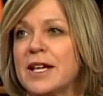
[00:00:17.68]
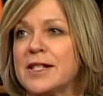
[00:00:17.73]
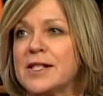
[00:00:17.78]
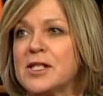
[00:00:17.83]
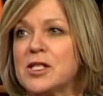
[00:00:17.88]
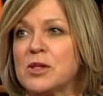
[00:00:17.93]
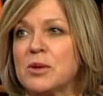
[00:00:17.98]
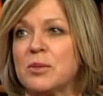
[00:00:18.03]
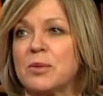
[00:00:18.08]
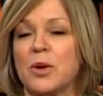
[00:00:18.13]

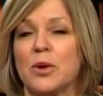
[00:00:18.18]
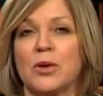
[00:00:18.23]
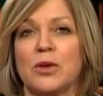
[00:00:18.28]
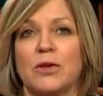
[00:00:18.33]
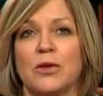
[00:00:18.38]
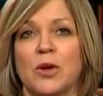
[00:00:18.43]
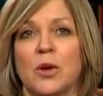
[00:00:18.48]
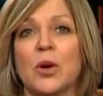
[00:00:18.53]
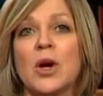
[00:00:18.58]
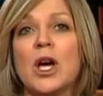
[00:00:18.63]
thanks to both
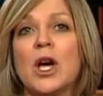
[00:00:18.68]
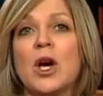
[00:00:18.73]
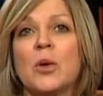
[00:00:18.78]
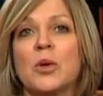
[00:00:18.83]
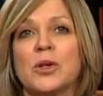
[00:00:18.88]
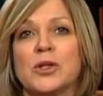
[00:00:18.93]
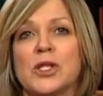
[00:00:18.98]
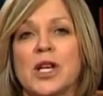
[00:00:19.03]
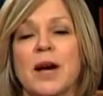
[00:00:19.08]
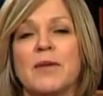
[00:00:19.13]
of you.
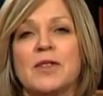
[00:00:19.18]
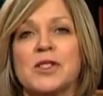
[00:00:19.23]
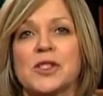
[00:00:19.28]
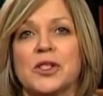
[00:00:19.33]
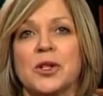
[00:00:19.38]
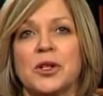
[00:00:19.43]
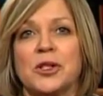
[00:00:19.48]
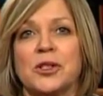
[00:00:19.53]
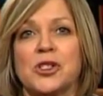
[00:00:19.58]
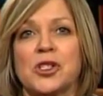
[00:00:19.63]
We're
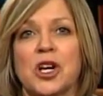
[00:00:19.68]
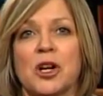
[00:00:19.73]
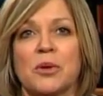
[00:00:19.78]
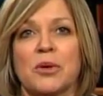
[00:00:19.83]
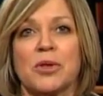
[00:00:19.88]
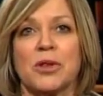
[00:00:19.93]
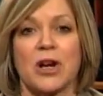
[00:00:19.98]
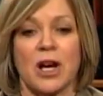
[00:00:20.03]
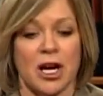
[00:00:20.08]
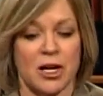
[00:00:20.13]
obviously going to talk
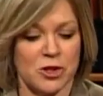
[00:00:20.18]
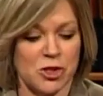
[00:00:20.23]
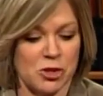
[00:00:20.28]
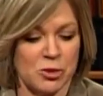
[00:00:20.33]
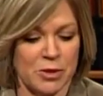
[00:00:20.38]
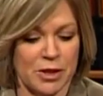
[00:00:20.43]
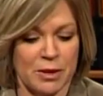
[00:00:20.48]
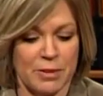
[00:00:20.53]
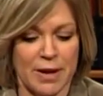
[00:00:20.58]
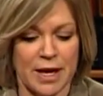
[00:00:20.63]
with the
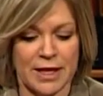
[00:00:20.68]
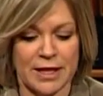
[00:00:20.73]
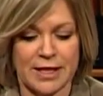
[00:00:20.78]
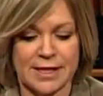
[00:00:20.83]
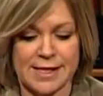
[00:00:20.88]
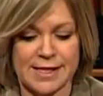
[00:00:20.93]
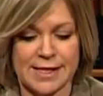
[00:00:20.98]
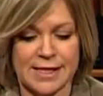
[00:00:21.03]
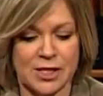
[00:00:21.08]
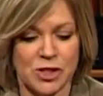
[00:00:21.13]
congressman about
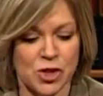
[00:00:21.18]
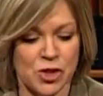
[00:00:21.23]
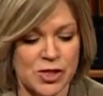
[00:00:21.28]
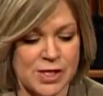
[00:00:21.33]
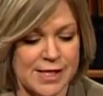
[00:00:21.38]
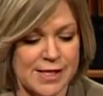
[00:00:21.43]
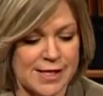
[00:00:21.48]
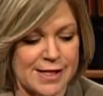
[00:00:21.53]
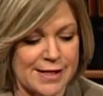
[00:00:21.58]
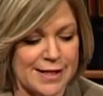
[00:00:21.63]
his
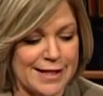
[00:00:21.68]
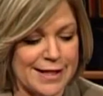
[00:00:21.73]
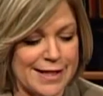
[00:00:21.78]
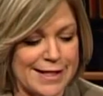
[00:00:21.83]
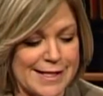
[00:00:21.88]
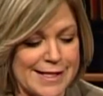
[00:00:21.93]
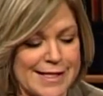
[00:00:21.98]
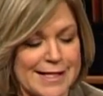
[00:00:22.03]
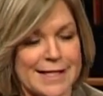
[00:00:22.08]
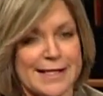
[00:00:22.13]
interest
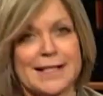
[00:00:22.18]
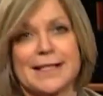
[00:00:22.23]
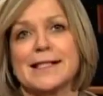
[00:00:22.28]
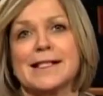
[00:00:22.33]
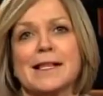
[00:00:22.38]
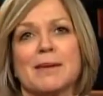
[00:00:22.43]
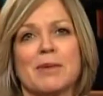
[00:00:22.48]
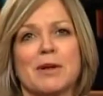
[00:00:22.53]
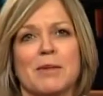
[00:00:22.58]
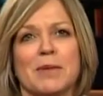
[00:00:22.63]
as the
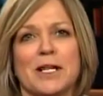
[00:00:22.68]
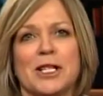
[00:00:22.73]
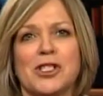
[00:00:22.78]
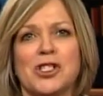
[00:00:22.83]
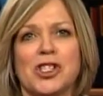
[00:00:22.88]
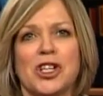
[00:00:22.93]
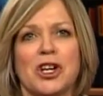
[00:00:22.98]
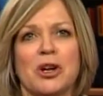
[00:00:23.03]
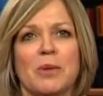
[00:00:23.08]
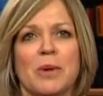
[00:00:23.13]
subcommittee
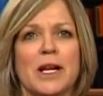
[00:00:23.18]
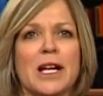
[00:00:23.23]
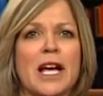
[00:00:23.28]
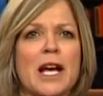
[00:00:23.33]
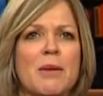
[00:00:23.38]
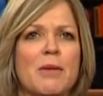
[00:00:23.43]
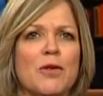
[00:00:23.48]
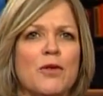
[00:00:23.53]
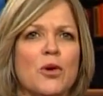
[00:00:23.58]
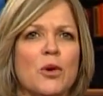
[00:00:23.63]
chair. But
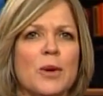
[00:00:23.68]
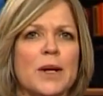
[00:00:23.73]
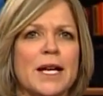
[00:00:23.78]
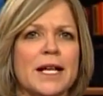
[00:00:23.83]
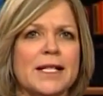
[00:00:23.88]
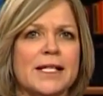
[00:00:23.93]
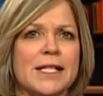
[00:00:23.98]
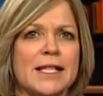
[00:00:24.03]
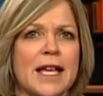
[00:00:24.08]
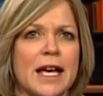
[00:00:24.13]
before we
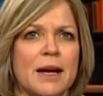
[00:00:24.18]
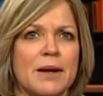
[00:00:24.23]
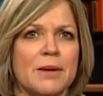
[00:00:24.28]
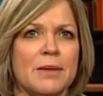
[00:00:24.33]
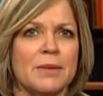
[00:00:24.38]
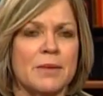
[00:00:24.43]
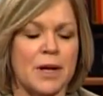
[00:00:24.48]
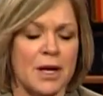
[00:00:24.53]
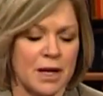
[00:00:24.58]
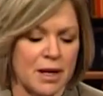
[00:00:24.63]
get to that,
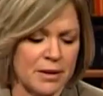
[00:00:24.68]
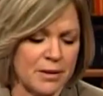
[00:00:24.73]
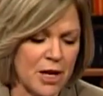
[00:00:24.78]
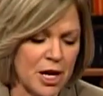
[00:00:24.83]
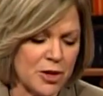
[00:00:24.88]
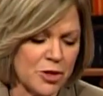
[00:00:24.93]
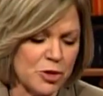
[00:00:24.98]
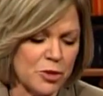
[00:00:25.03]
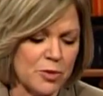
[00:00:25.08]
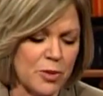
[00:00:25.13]

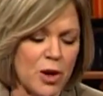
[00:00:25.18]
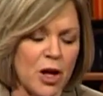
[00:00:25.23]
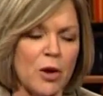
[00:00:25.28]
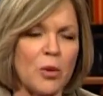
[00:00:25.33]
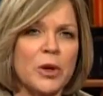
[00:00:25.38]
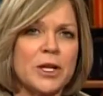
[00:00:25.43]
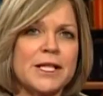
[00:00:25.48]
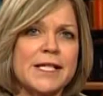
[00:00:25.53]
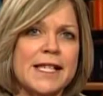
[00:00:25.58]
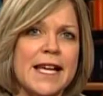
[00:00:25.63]
Congressman Paul, I
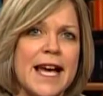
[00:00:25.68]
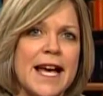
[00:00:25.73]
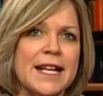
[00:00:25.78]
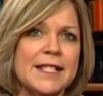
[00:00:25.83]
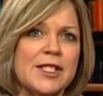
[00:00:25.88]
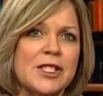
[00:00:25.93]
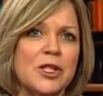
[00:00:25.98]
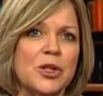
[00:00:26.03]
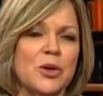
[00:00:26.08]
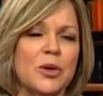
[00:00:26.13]
wanted to
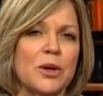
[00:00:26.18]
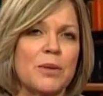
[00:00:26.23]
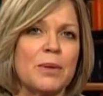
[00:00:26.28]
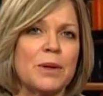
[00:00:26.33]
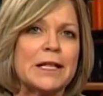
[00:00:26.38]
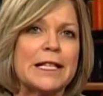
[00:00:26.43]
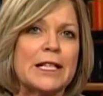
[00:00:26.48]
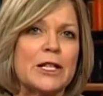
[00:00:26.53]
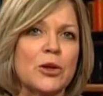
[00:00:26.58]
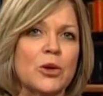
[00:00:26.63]
ask you a
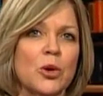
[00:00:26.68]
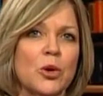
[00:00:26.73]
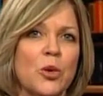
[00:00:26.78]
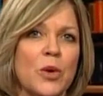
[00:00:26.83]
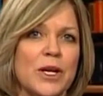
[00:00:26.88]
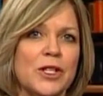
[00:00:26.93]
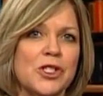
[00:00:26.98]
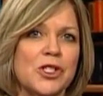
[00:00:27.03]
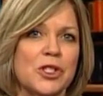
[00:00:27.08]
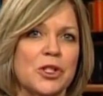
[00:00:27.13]
political
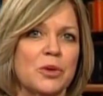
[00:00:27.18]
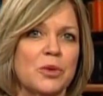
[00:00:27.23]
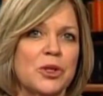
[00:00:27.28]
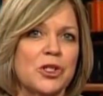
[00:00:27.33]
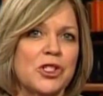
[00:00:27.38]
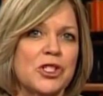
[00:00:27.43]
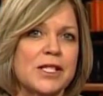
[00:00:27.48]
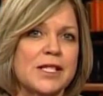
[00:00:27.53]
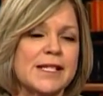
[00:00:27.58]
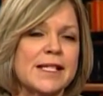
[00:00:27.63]
question,
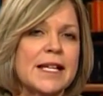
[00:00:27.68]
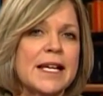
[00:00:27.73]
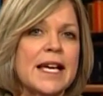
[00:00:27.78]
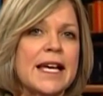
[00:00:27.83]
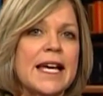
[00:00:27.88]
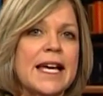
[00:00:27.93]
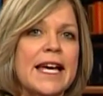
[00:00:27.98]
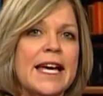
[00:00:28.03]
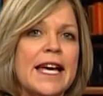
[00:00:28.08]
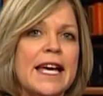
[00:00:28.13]
which is,
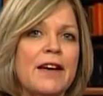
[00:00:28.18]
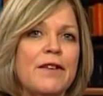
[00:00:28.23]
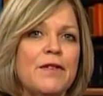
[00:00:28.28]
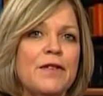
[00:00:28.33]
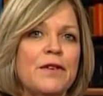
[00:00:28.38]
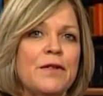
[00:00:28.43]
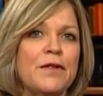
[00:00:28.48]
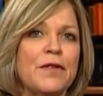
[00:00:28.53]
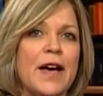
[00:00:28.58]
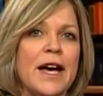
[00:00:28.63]
if
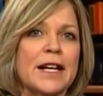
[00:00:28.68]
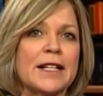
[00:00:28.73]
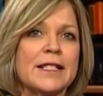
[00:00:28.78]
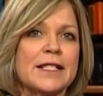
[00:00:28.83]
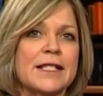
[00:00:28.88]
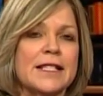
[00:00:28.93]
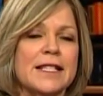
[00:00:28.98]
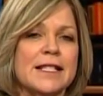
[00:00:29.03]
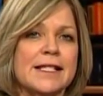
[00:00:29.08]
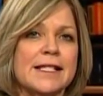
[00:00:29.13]
in
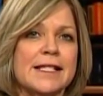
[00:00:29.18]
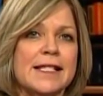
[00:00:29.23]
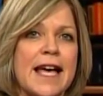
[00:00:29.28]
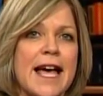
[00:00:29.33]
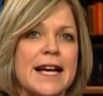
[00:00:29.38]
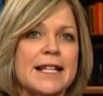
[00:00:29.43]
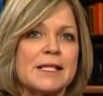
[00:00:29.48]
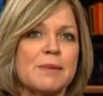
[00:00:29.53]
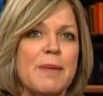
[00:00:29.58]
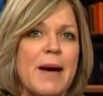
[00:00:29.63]
fact this
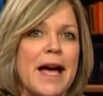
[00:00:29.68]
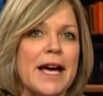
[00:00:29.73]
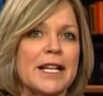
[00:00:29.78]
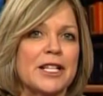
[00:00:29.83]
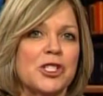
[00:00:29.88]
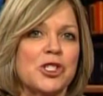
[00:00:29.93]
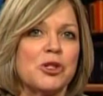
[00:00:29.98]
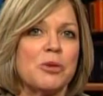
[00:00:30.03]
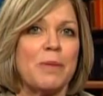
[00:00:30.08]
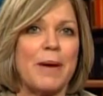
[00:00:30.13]
tax
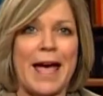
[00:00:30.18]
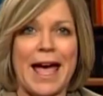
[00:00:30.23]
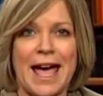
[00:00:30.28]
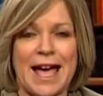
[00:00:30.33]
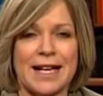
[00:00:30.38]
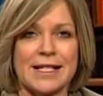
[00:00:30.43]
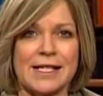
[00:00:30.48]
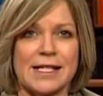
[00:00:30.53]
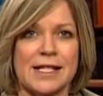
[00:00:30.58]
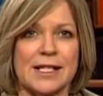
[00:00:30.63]
package
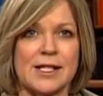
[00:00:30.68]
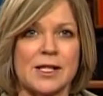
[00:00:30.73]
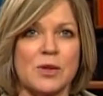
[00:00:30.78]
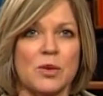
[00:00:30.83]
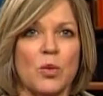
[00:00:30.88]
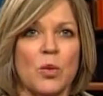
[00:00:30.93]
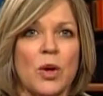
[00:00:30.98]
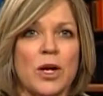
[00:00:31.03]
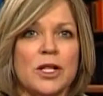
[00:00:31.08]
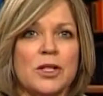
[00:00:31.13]
passes,
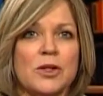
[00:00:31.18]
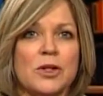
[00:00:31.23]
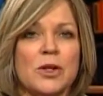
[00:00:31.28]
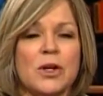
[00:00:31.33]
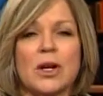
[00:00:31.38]
what,